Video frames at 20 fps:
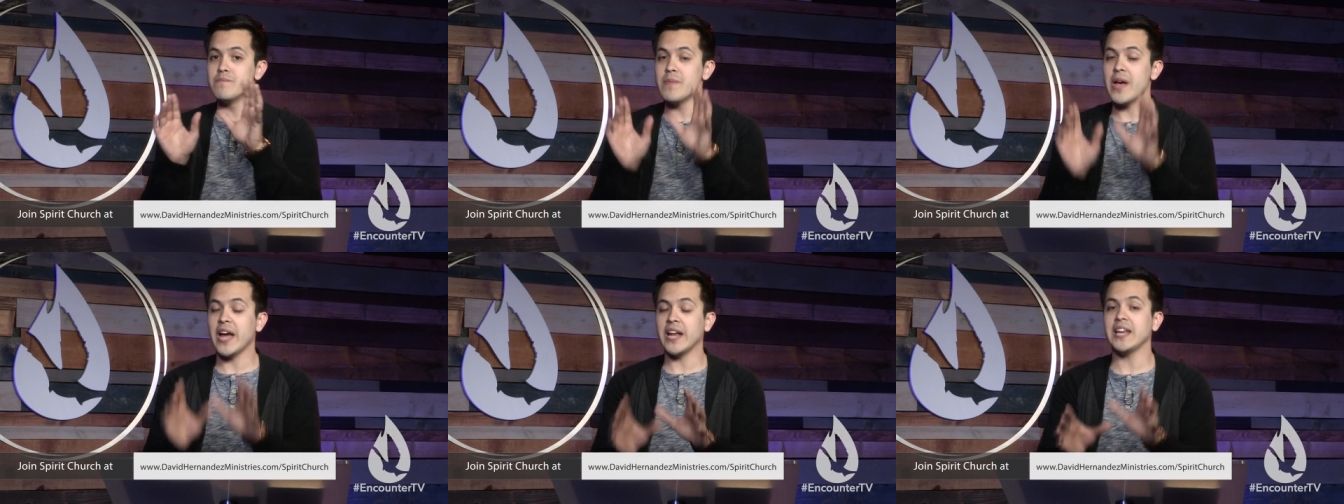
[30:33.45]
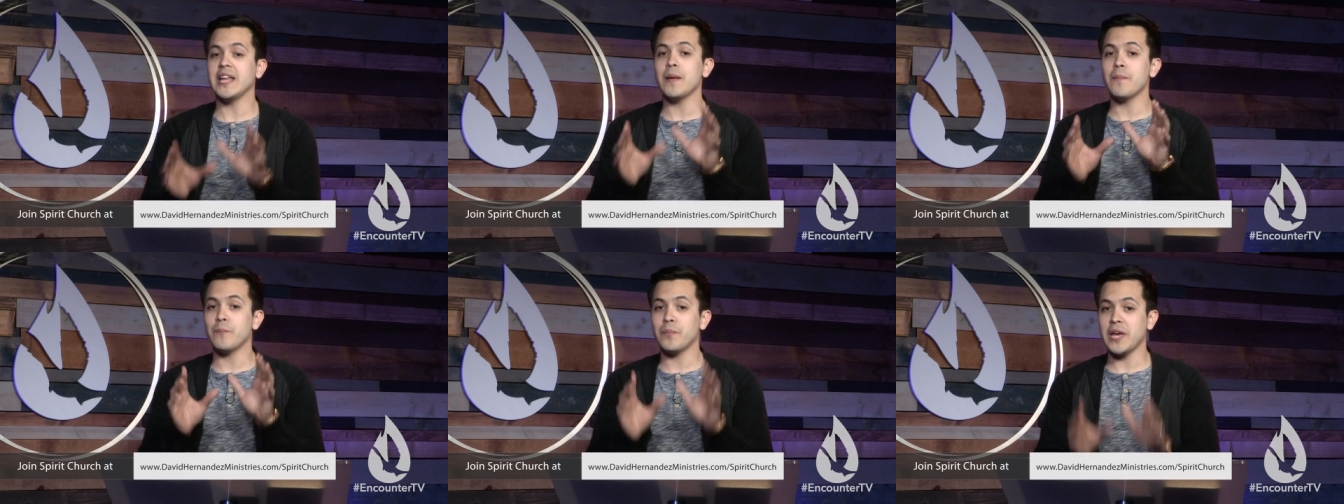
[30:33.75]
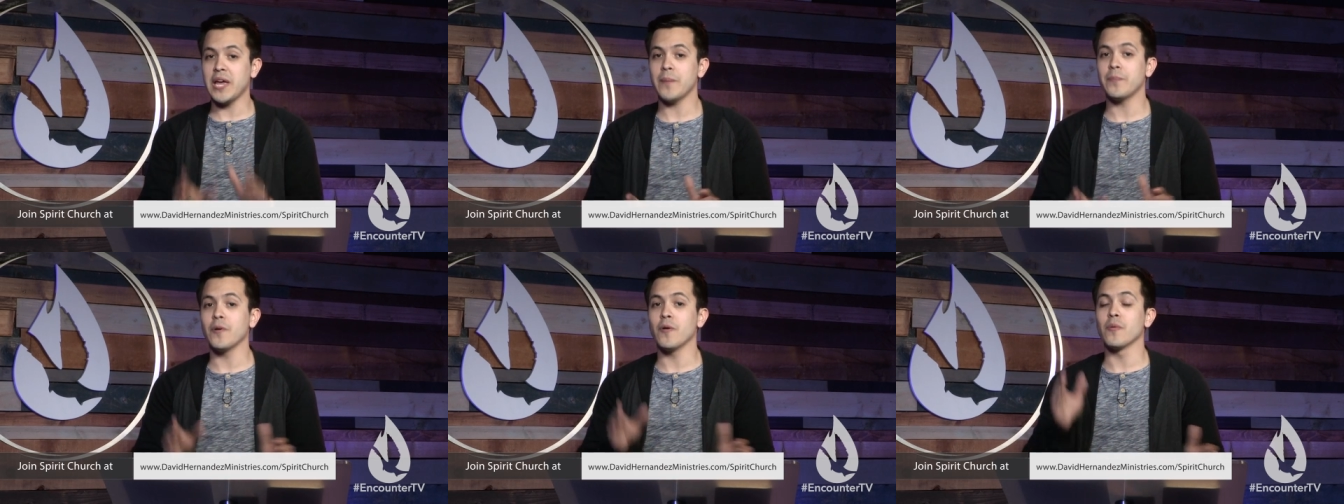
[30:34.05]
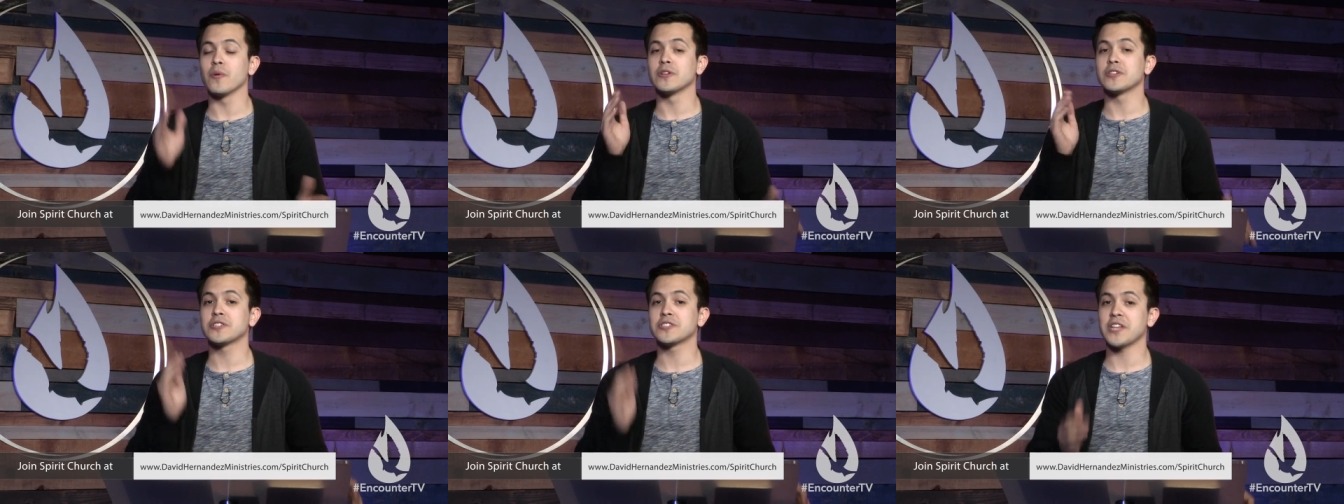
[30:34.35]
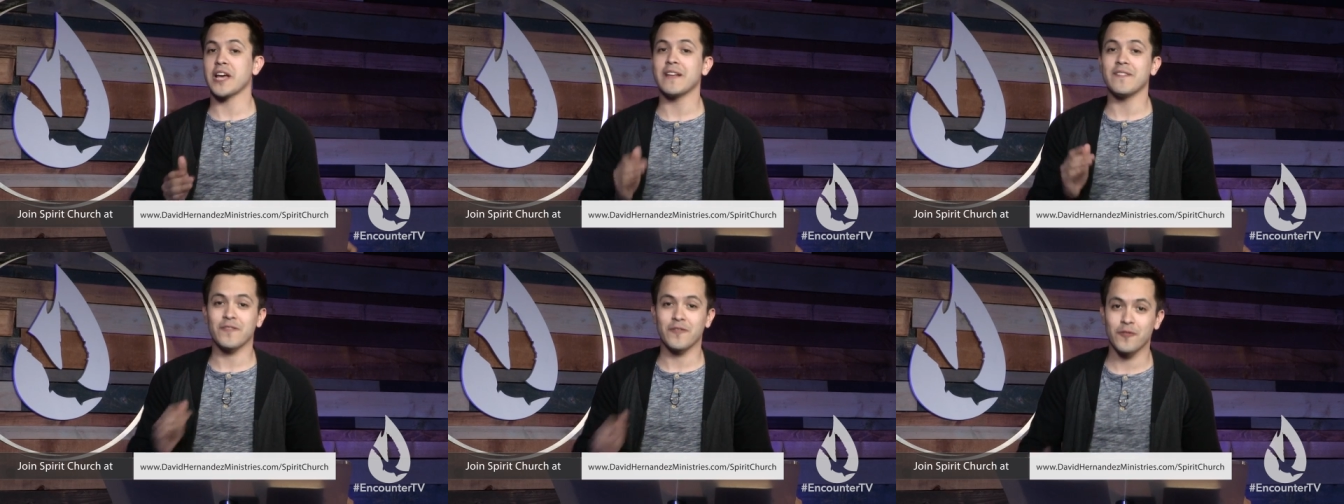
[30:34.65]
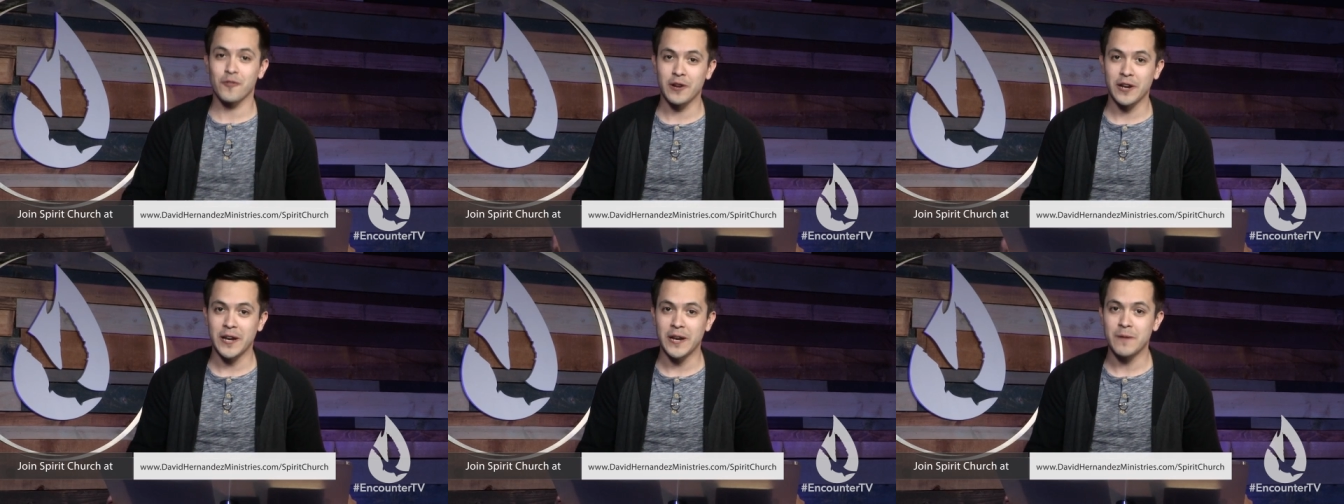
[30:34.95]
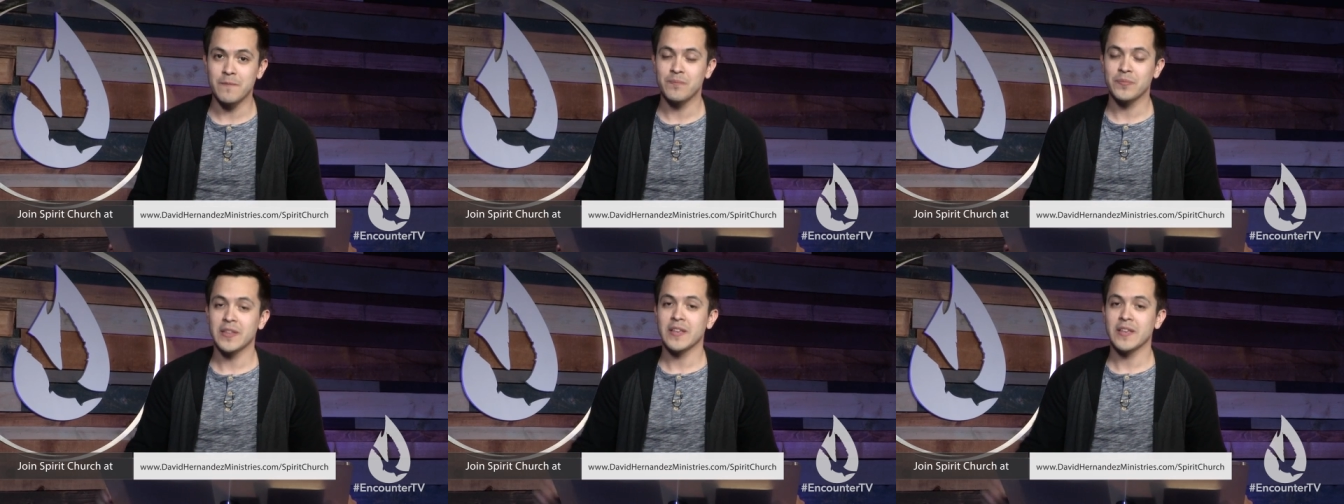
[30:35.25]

Many people were set free